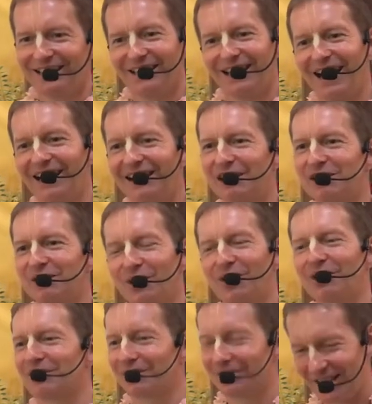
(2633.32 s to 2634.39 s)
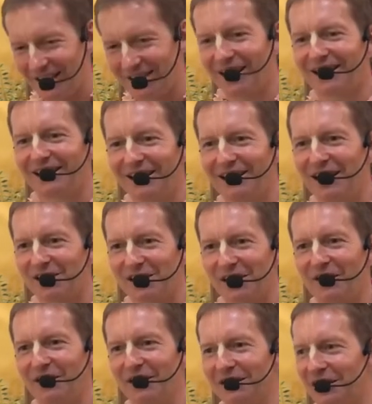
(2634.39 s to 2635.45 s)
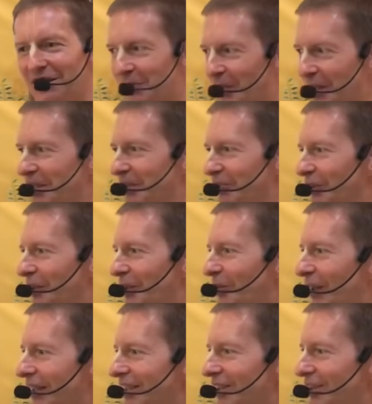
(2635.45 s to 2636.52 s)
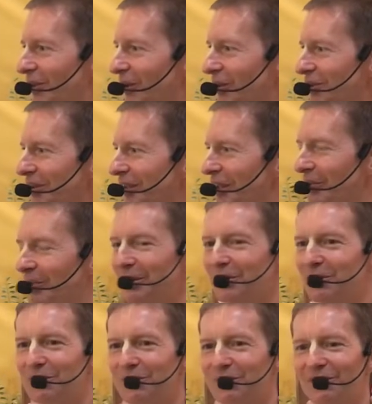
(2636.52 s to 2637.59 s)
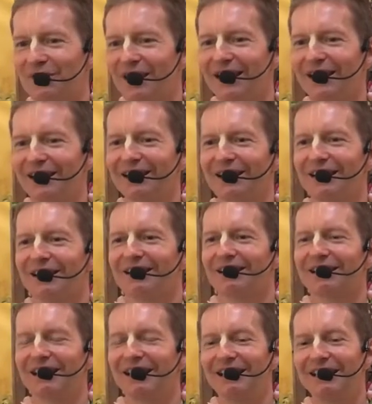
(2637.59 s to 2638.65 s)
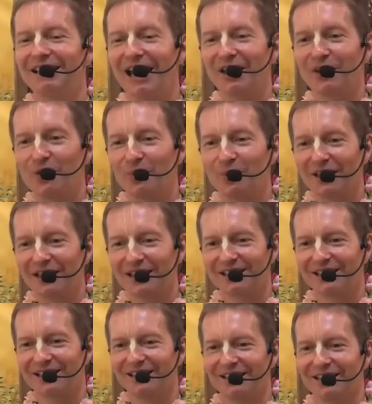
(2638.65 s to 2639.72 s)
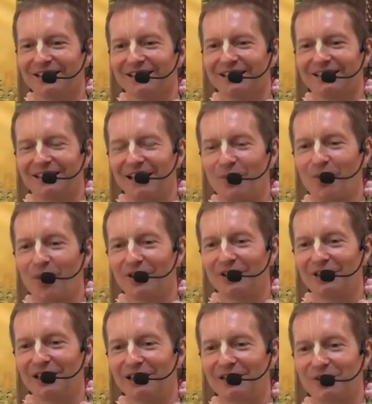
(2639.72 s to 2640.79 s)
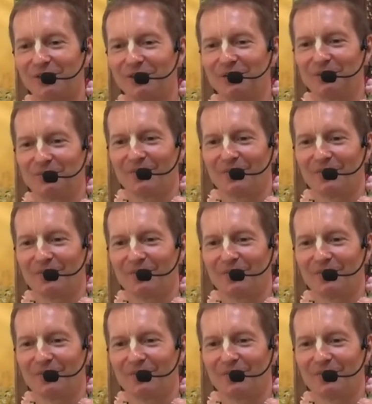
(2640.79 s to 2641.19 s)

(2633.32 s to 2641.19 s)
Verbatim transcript: and it's not exactly necessary, especially for liberated souls. But you should think that in their humility, they wanted to